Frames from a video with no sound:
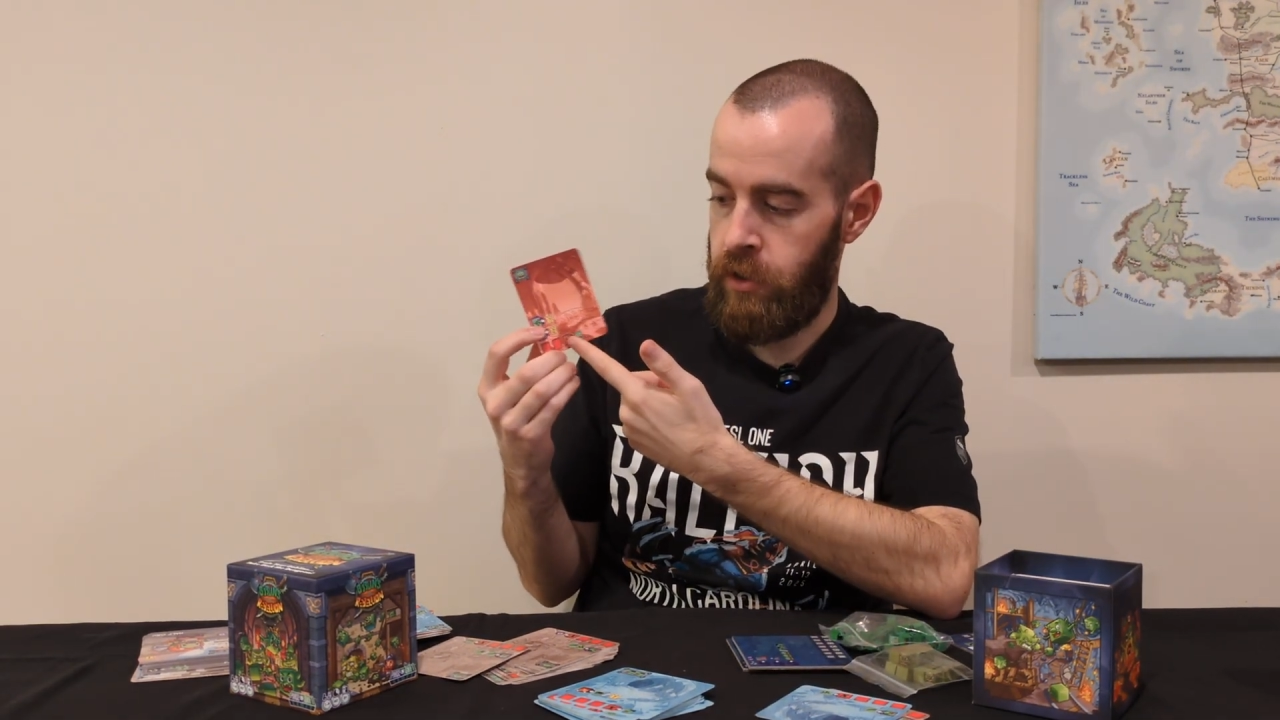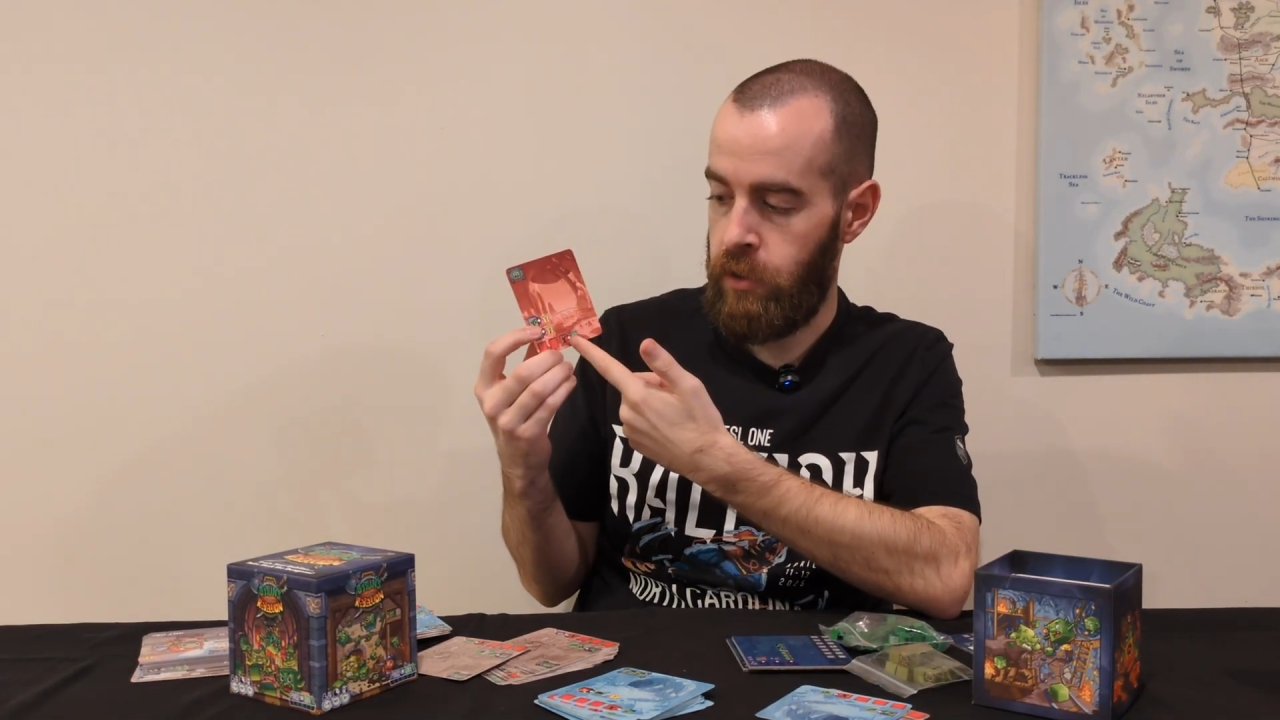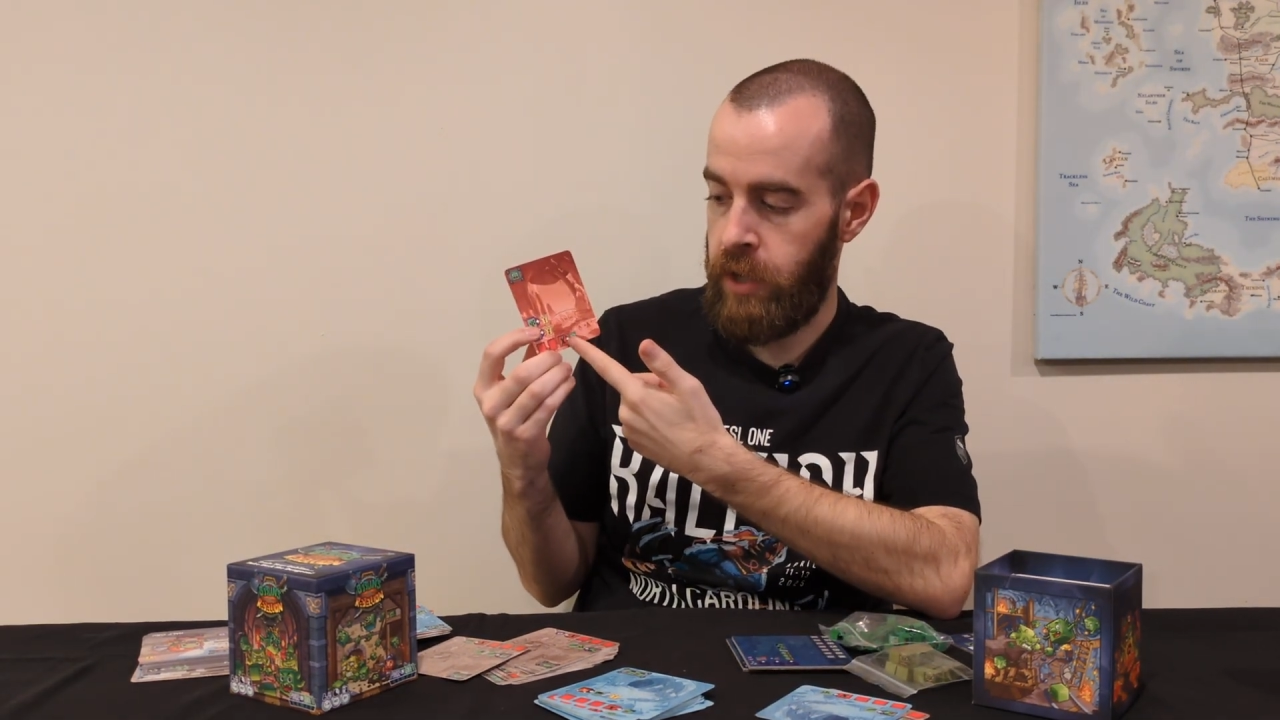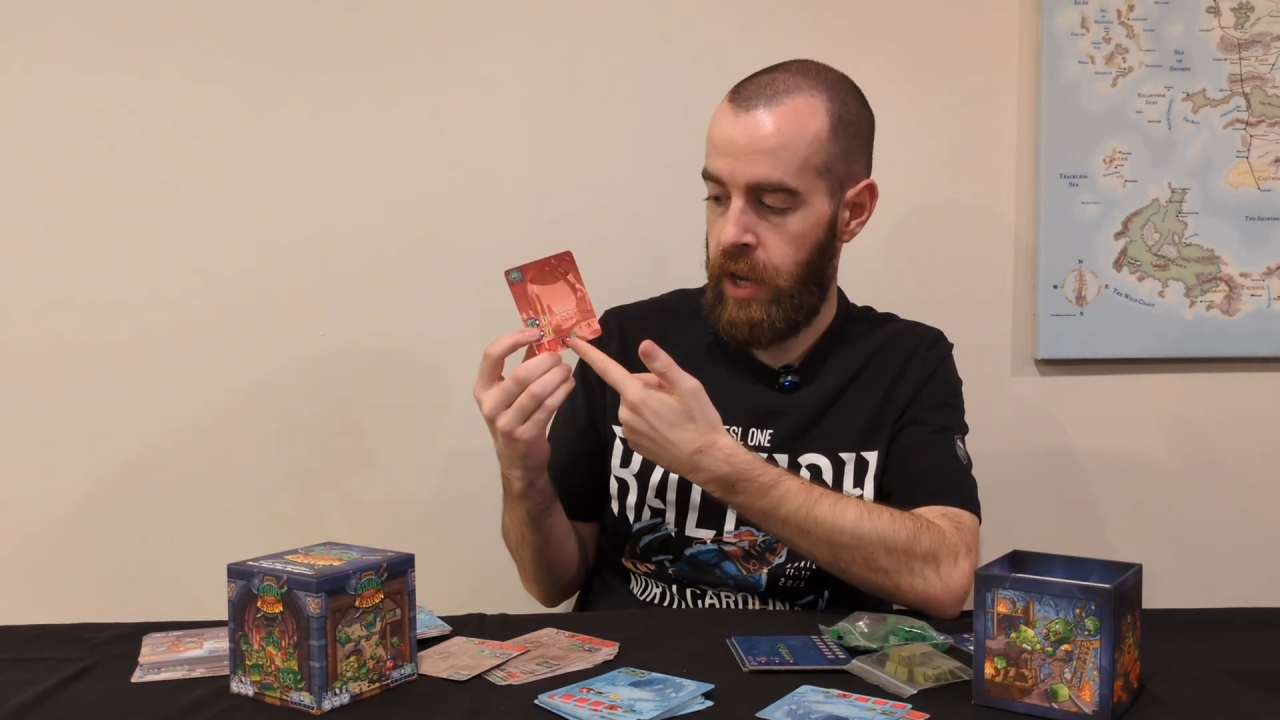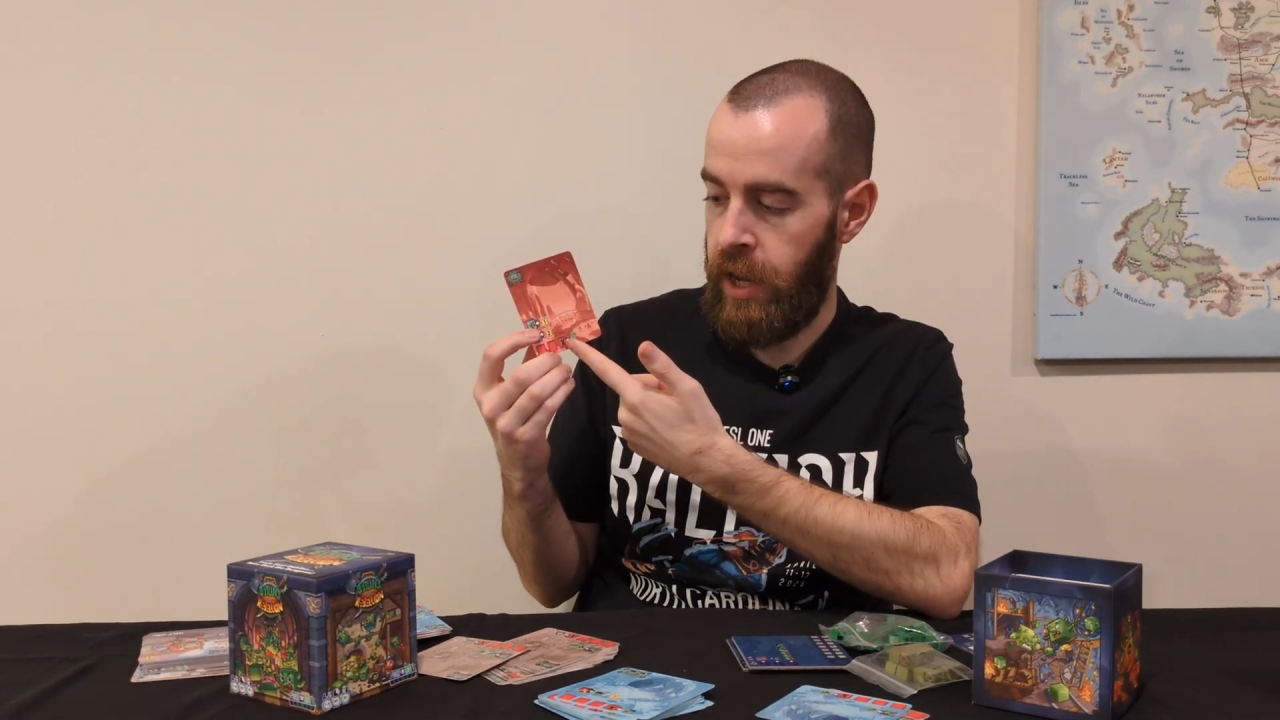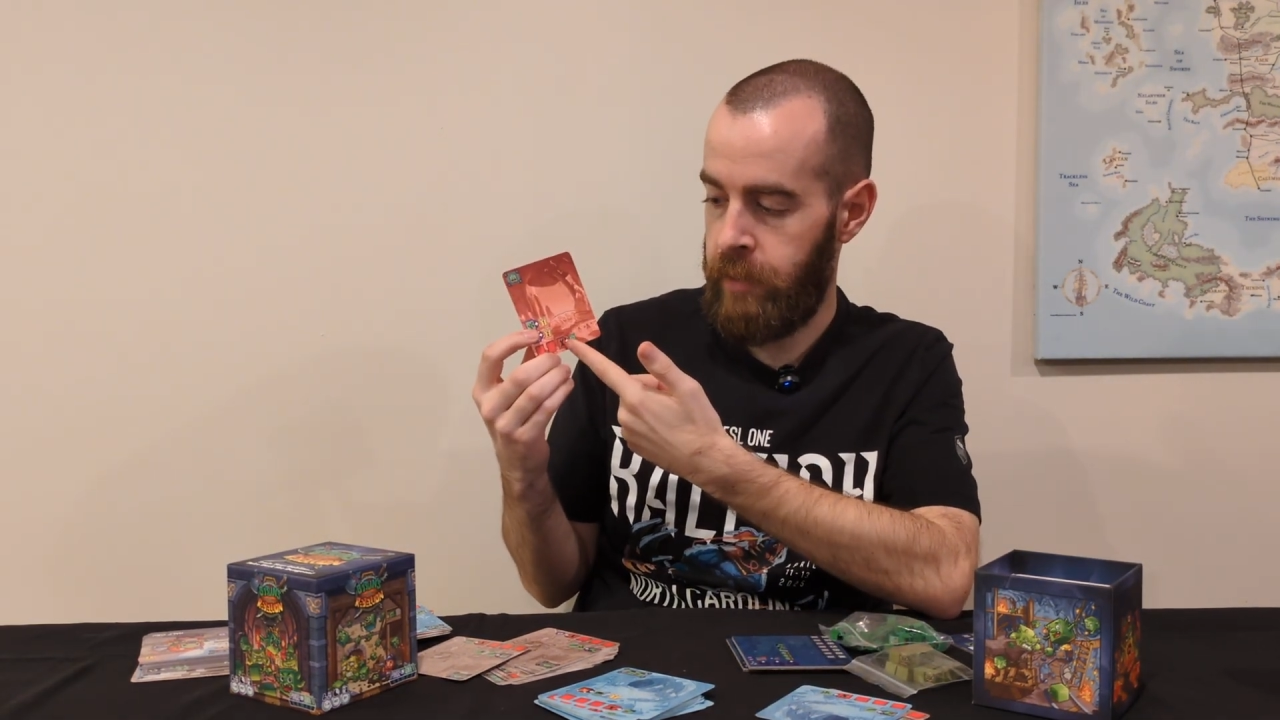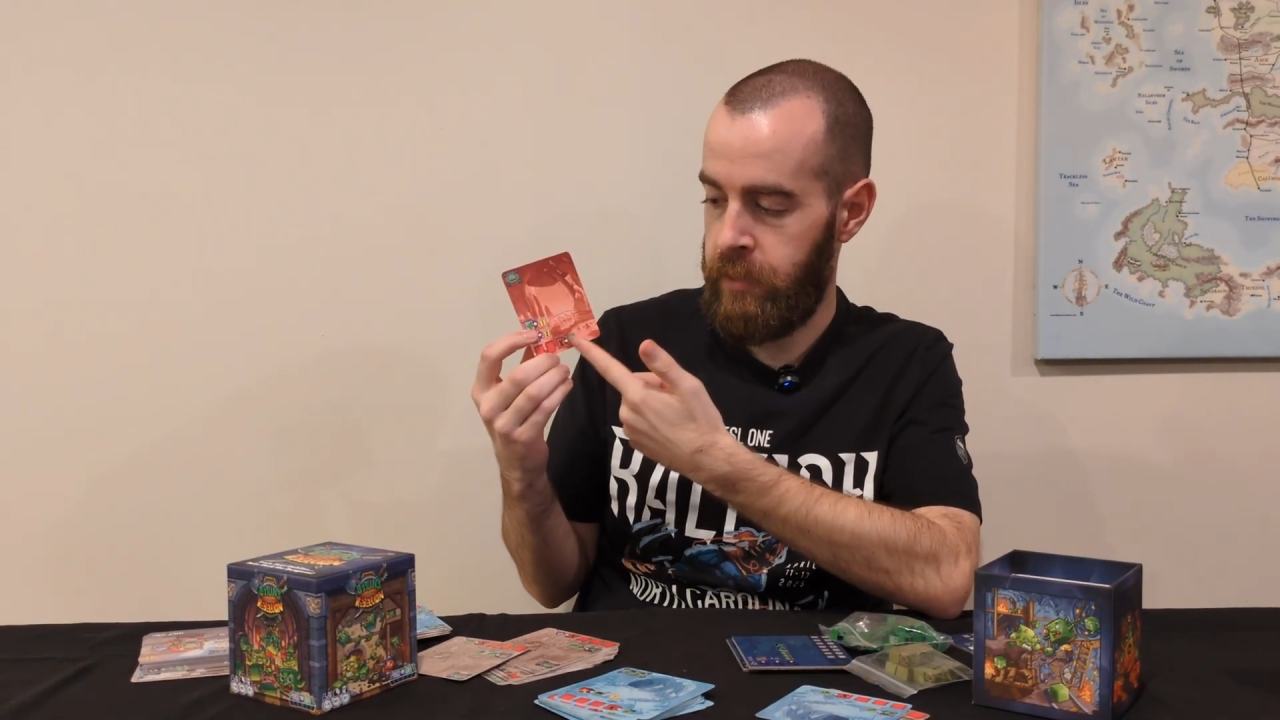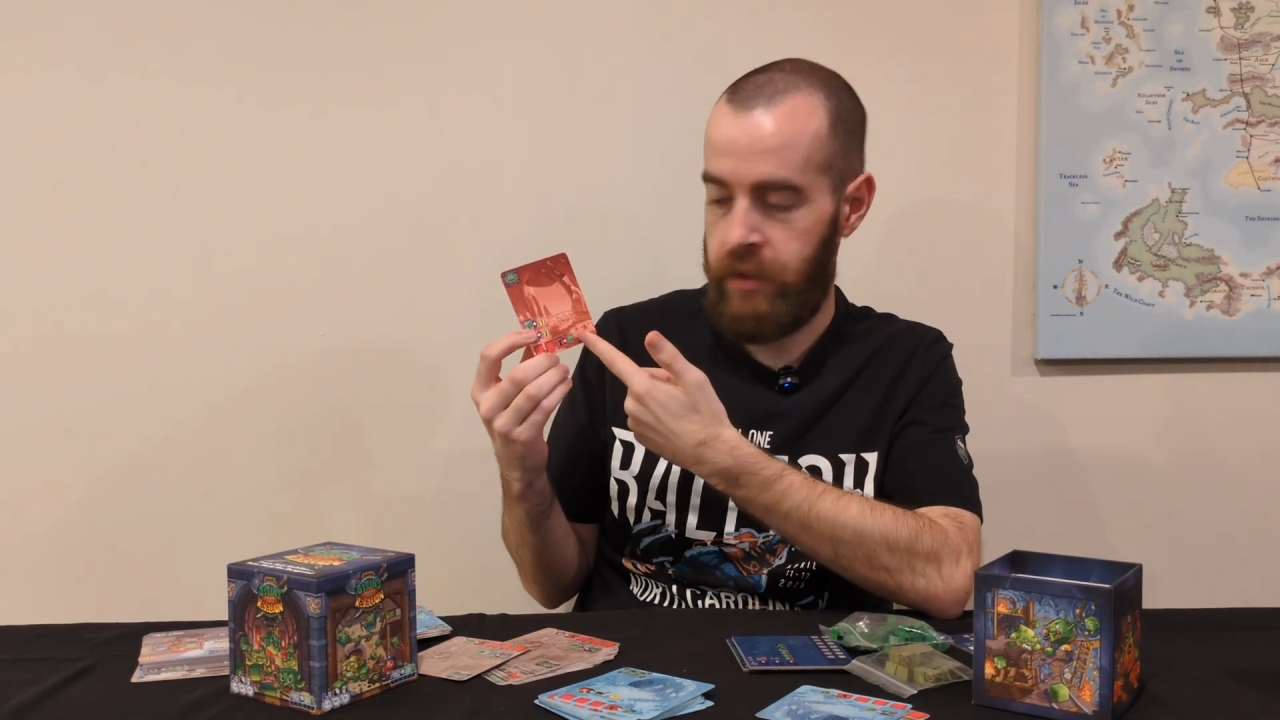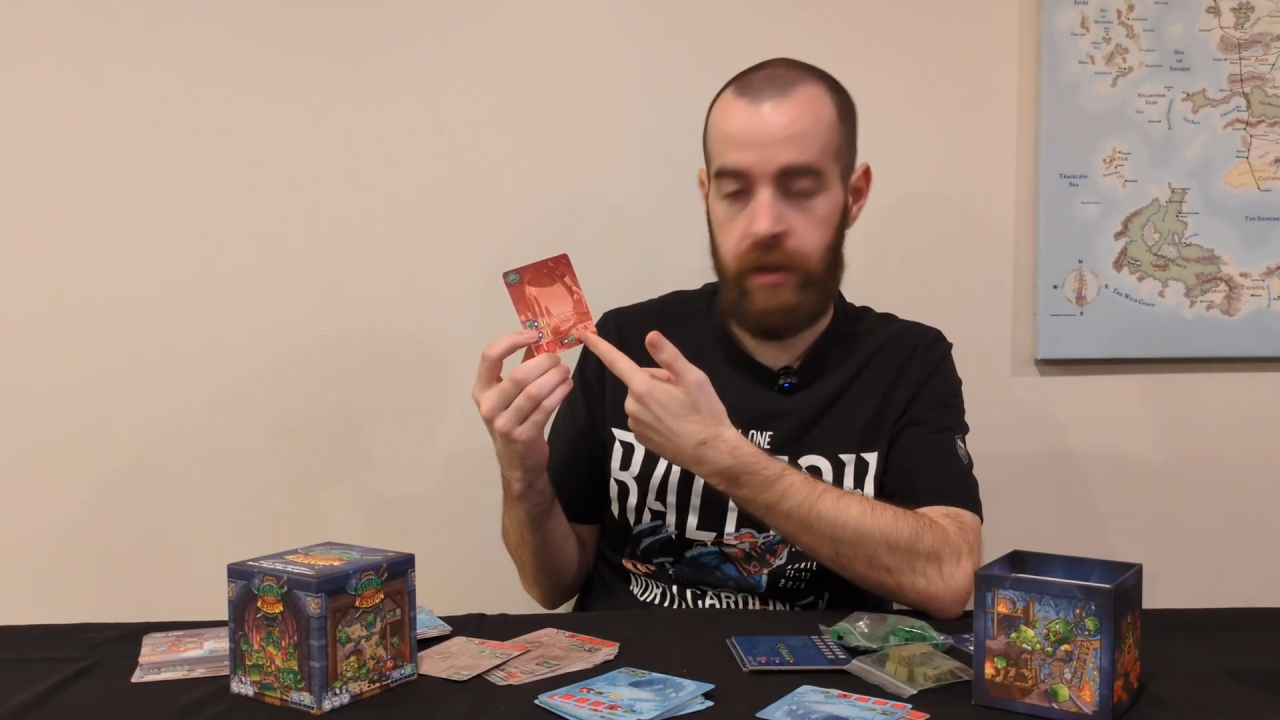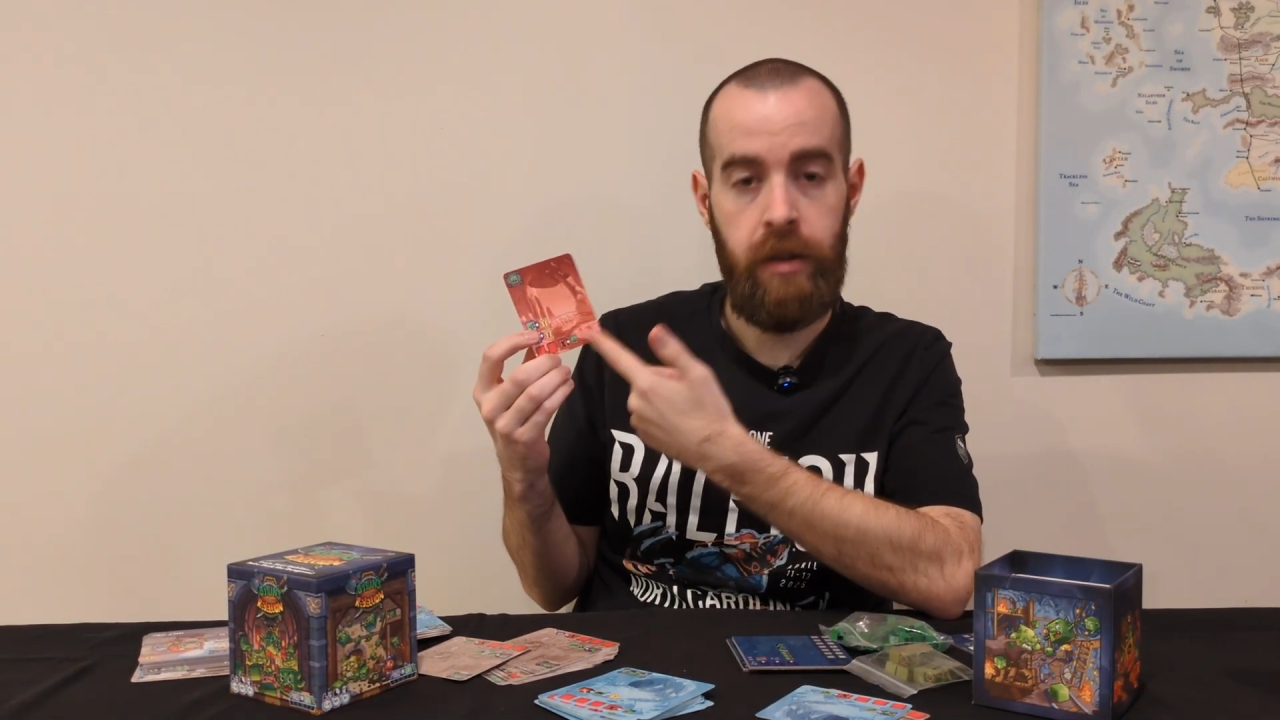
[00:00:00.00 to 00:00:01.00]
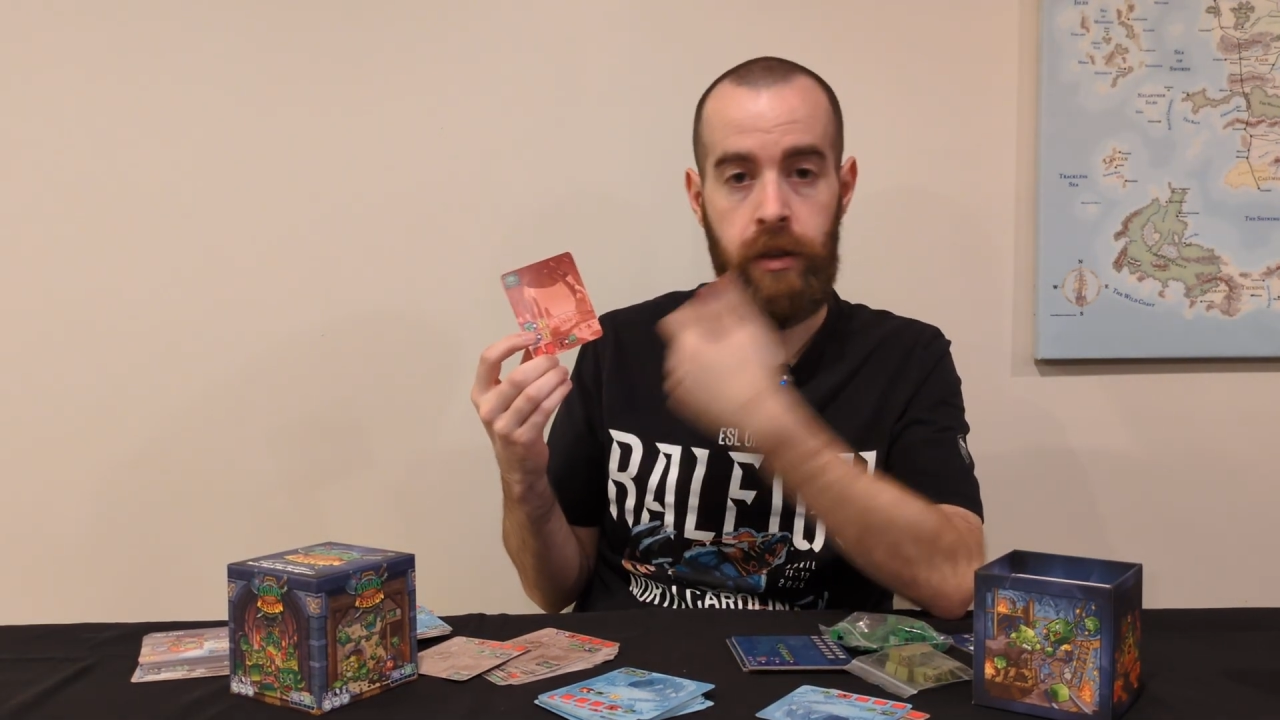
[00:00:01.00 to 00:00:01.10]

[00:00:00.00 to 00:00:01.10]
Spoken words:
2 times,